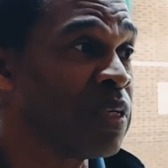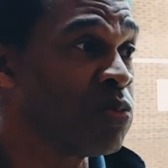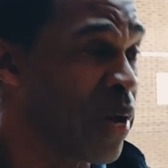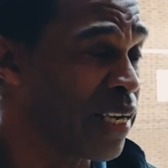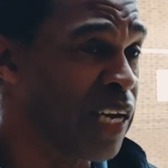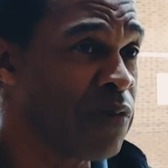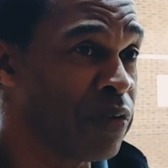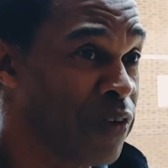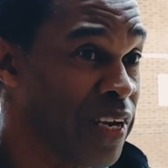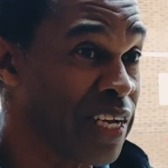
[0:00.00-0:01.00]
When COVID
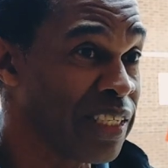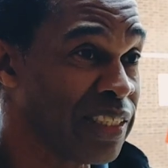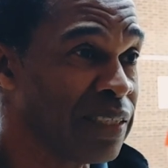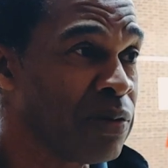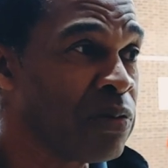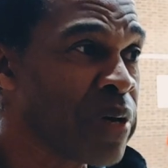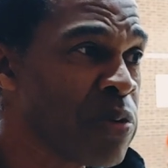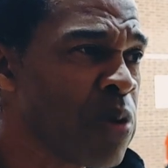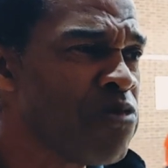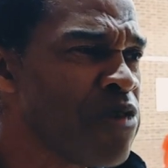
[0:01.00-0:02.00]
finished, we
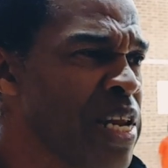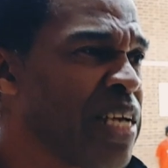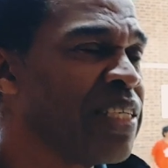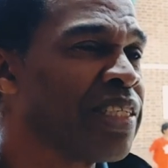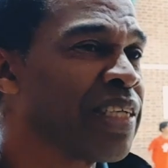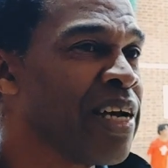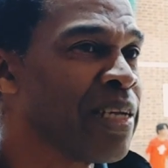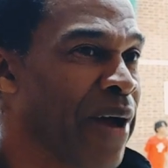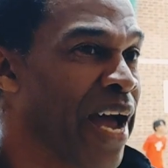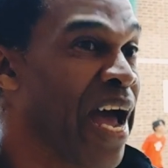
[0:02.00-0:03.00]
were really concerned
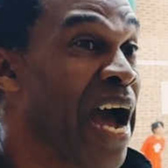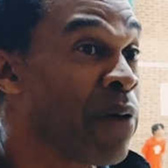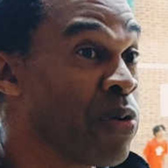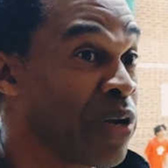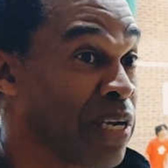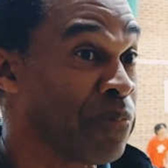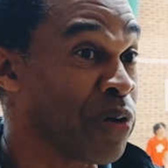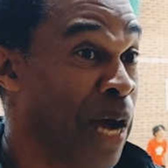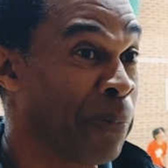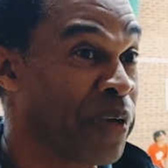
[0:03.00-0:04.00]
about how we were going to
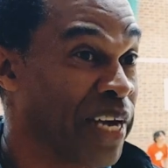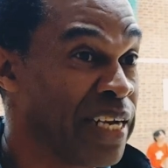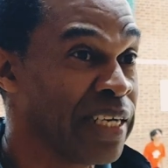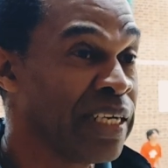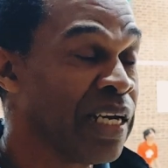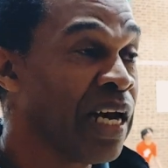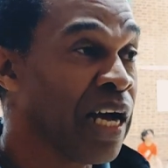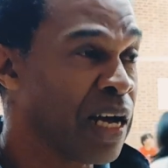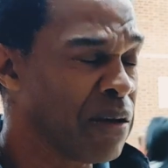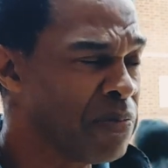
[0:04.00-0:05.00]
build it up again.
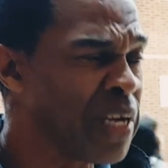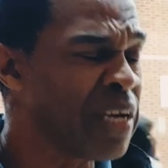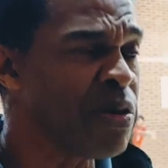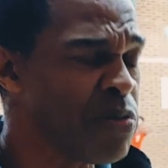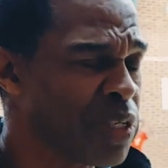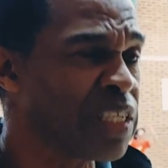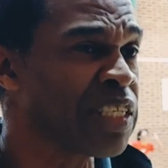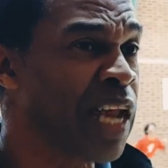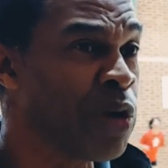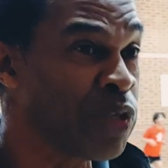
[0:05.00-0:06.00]
But it was a
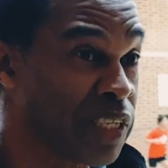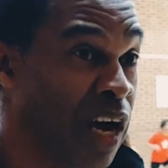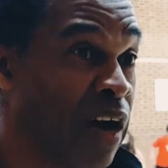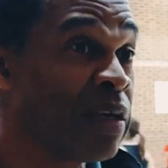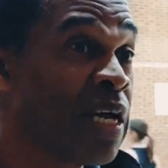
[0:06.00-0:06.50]
slow start.